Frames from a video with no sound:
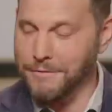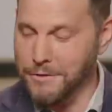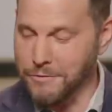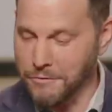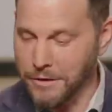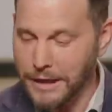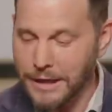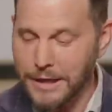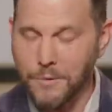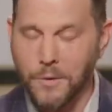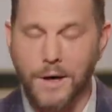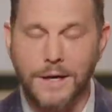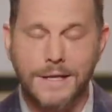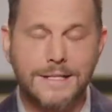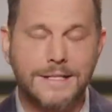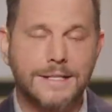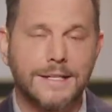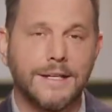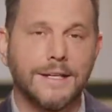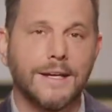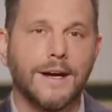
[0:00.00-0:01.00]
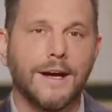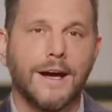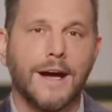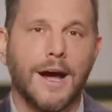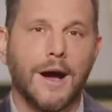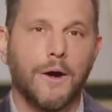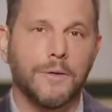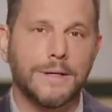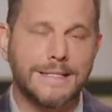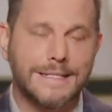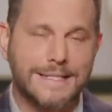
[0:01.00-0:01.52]
you really want to see
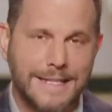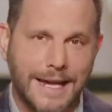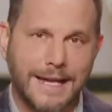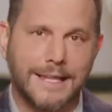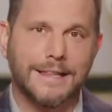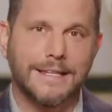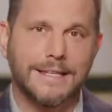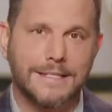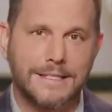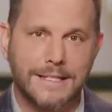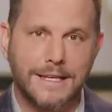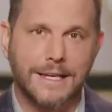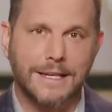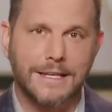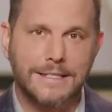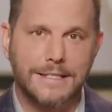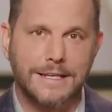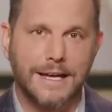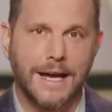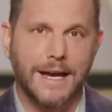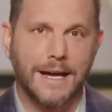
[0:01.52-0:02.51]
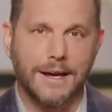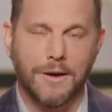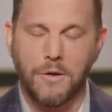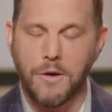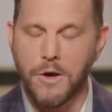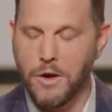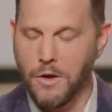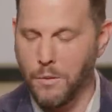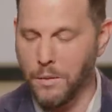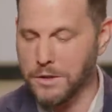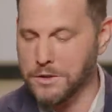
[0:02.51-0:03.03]
how insane this thing is getting,
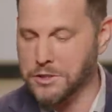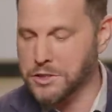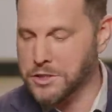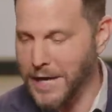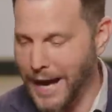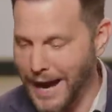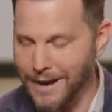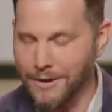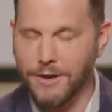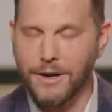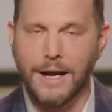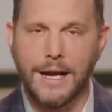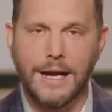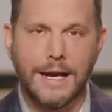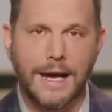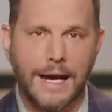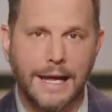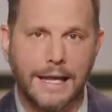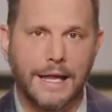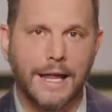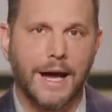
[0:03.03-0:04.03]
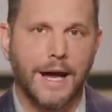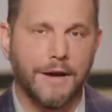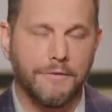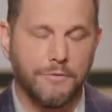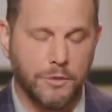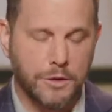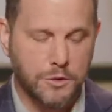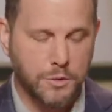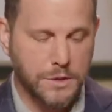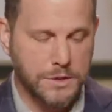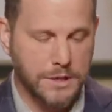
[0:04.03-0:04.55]
well, Saturday Night Live,
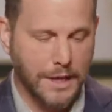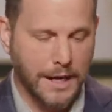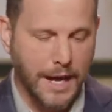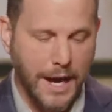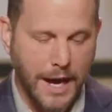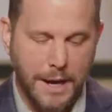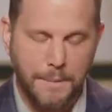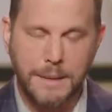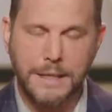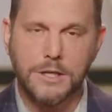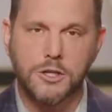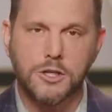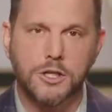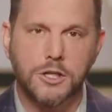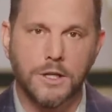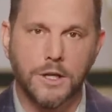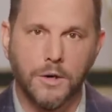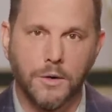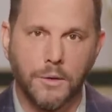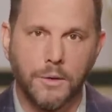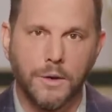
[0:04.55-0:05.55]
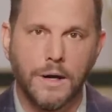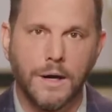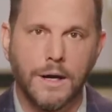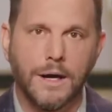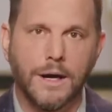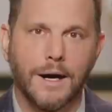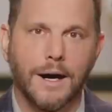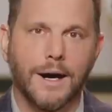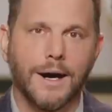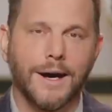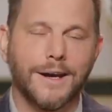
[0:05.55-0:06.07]
which was a comedy show
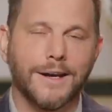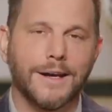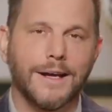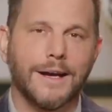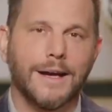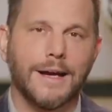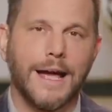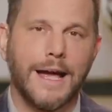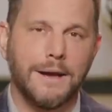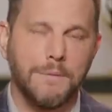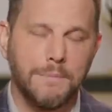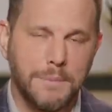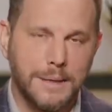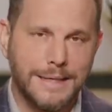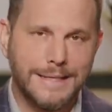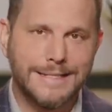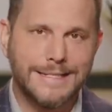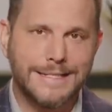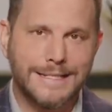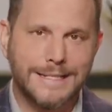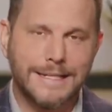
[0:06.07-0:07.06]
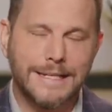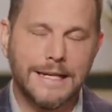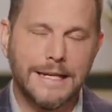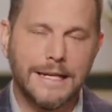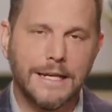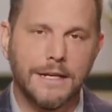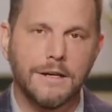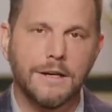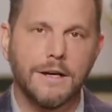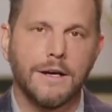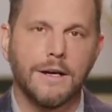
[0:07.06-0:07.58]
on
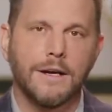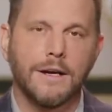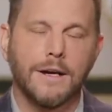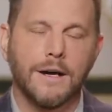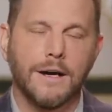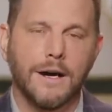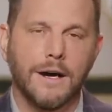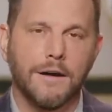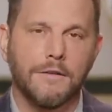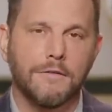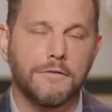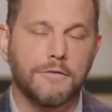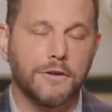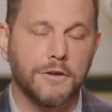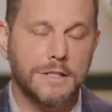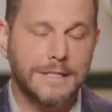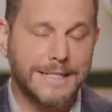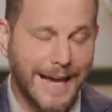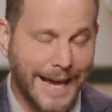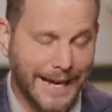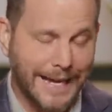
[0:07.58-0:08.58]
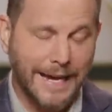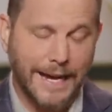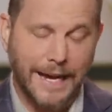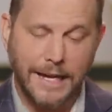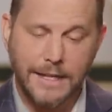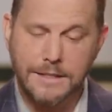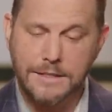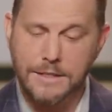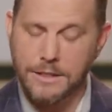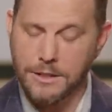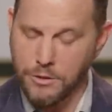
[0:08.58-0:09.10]
NBC uh, for
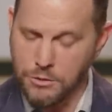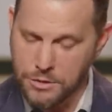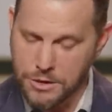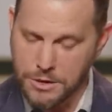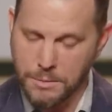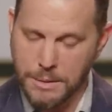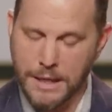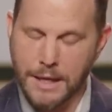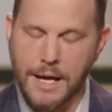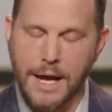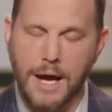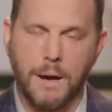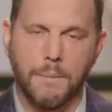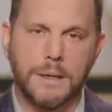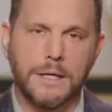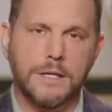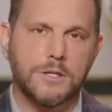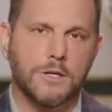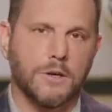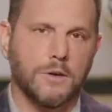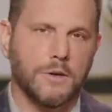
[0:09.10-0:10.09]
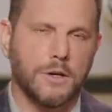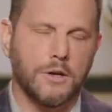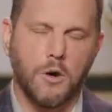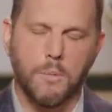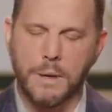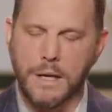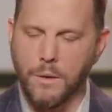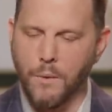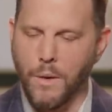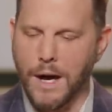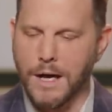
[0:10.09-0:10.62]
decades, it used to be a comedy show.
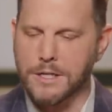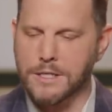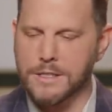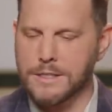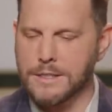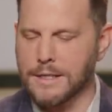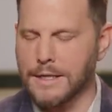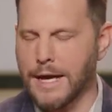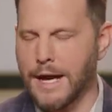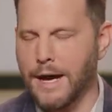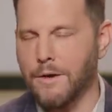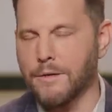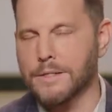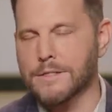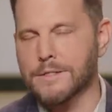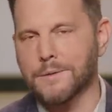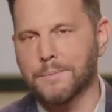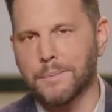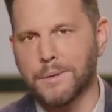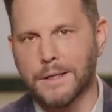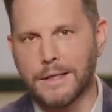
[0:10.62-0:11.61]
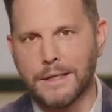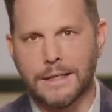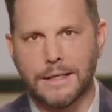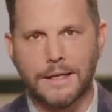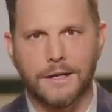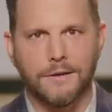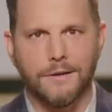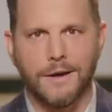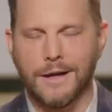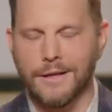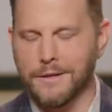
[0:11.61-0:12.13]
Nobody watches it now. It's completely
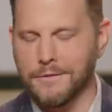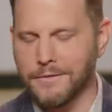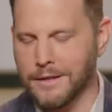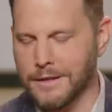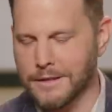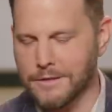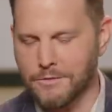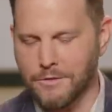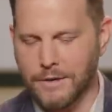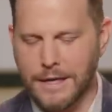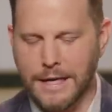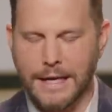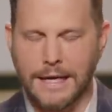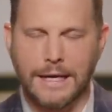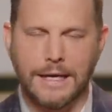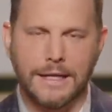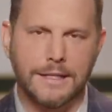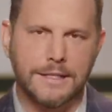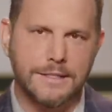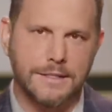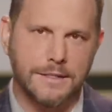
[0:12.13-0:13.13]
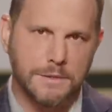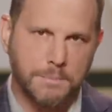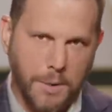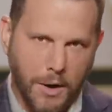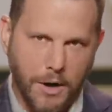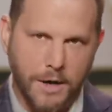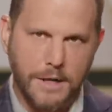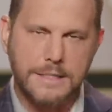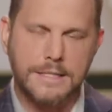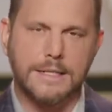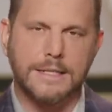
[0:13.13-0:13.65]
irrelevant. It's ridiculous. It's
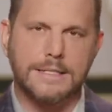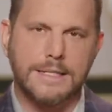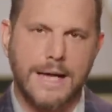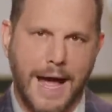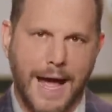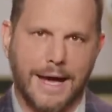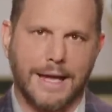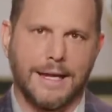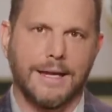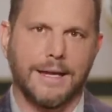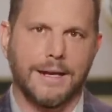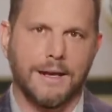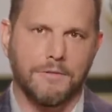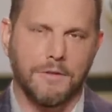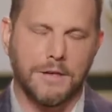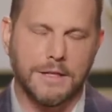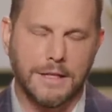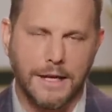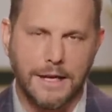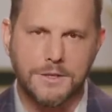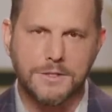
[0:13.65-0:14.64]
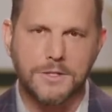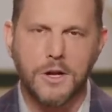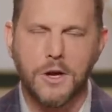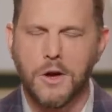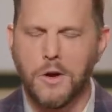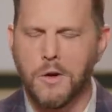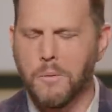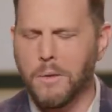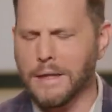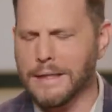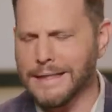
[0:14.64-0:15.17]
partisan. It's hacky and everything else.
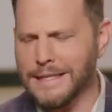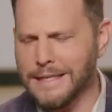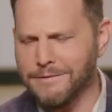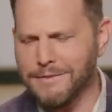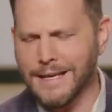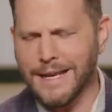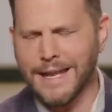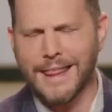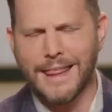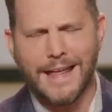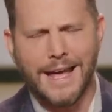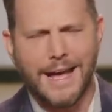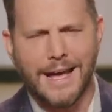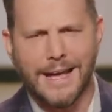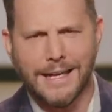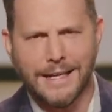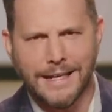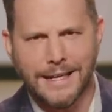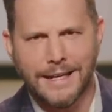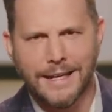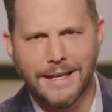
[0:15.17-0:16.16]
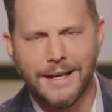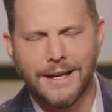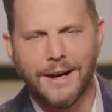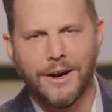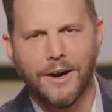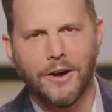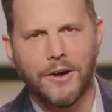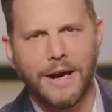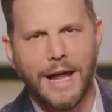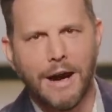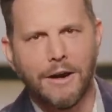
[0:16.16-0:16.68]
Well, even they
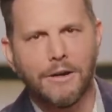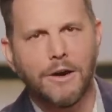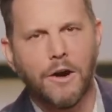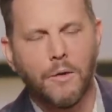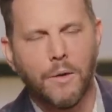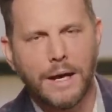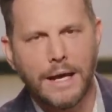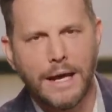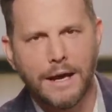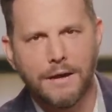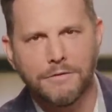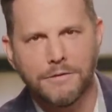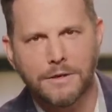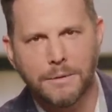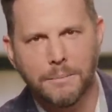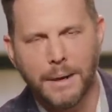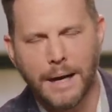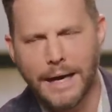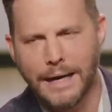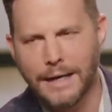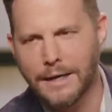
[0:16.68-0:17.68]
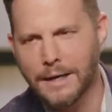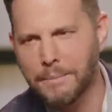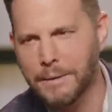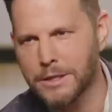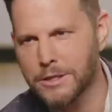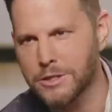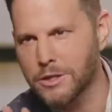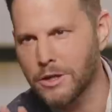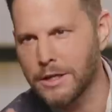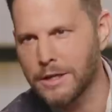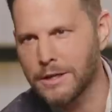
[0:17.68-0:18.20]
are now going after Biden. I'm going
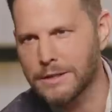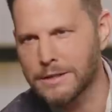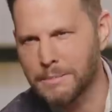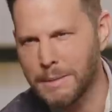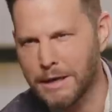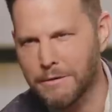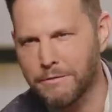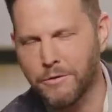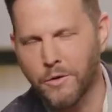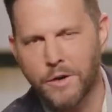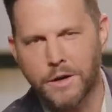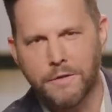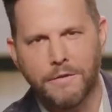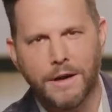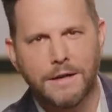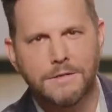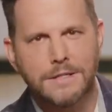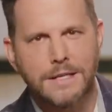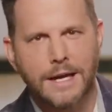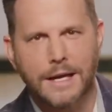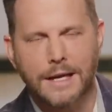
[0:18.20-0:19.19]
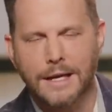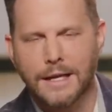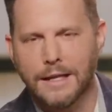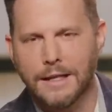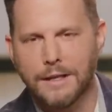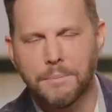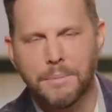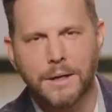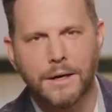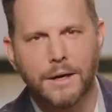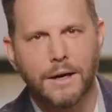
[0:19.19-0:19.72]
to show you, it's about a 45 second
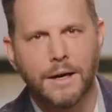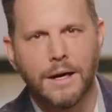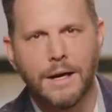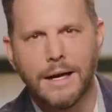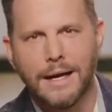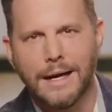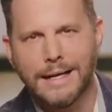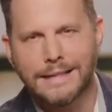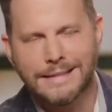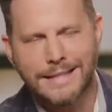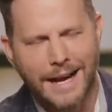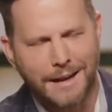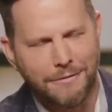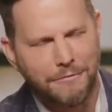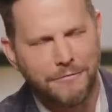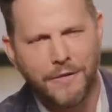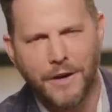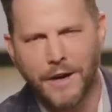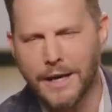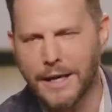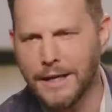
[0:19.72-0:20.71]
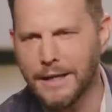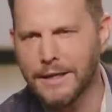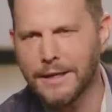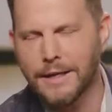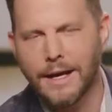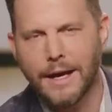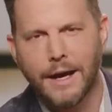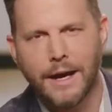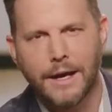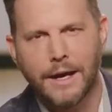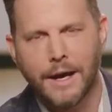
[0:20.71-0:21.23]
clip here. It's not funny.
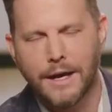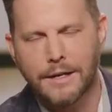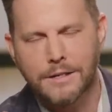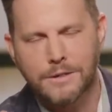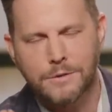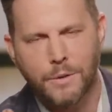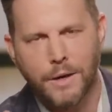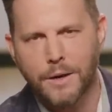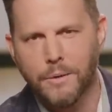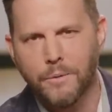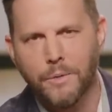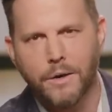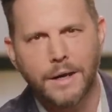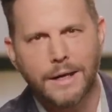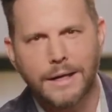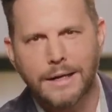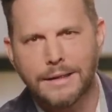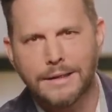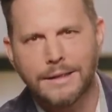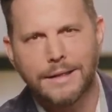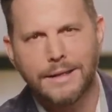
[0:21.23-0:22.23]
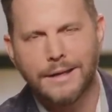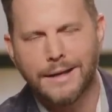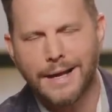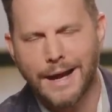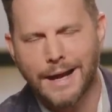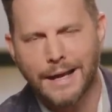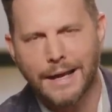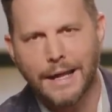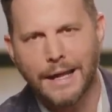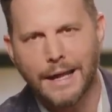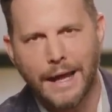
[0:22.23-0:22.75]
I, I just want to warn you, you're not
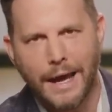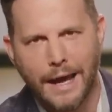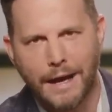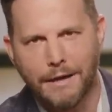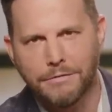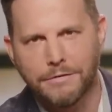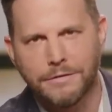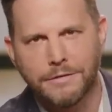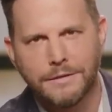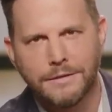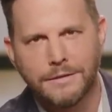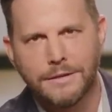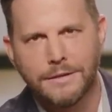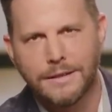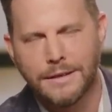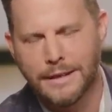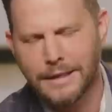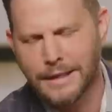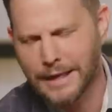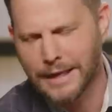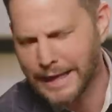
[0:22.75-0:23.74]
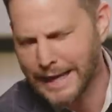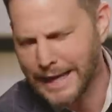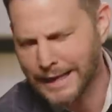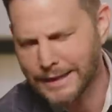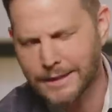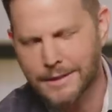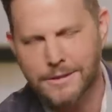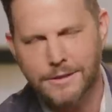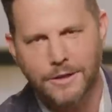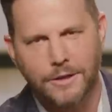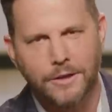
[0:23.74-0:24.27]
going to laugh. You're going to get
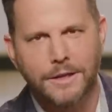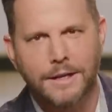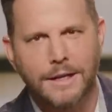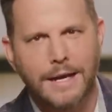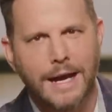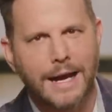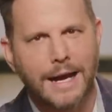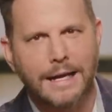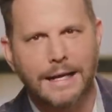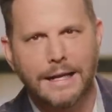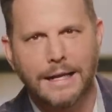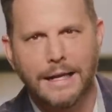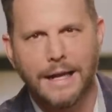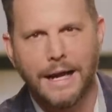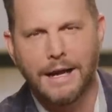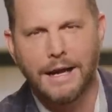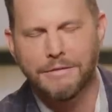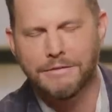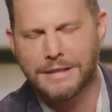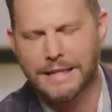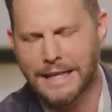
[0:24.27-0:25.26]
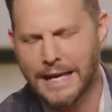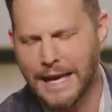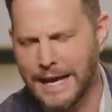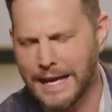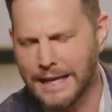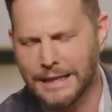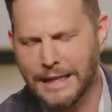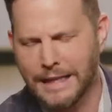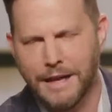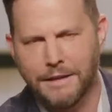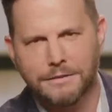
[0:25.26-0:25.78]
the joke. You're not going to laugh. The
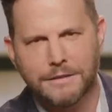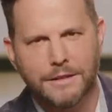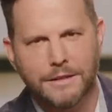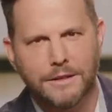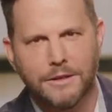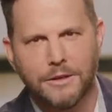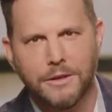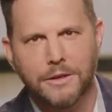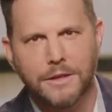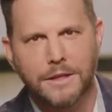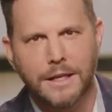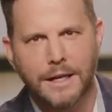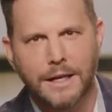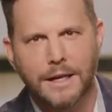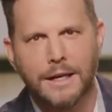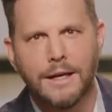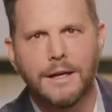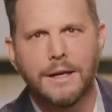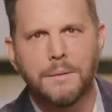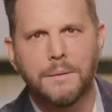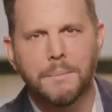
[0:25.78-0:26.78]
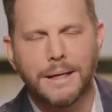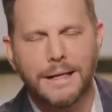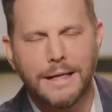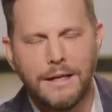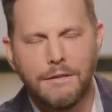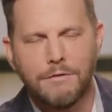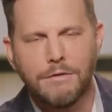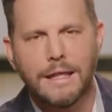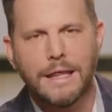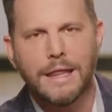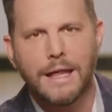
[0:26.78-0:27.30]
canned laughter, the whole thing. But
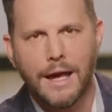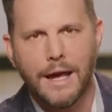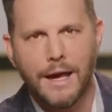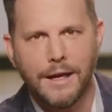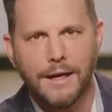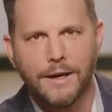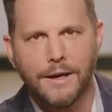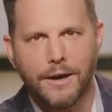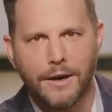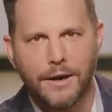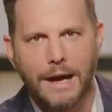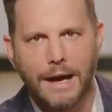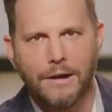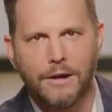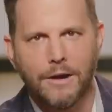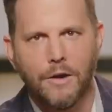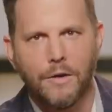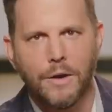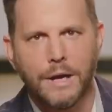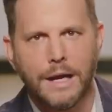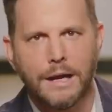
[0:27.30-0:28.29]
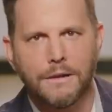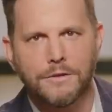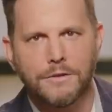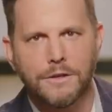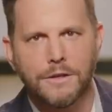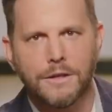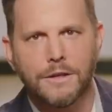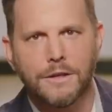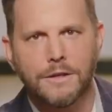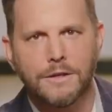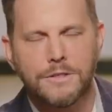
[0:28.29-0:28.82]
even they are now going
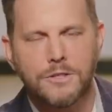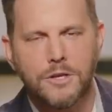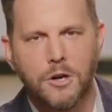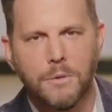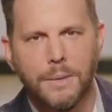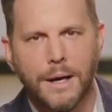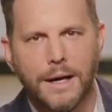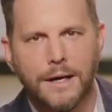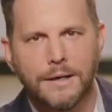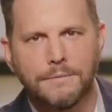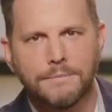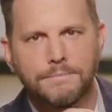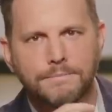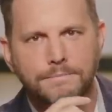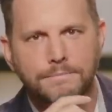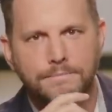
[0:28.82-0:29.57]
after Joe Biden.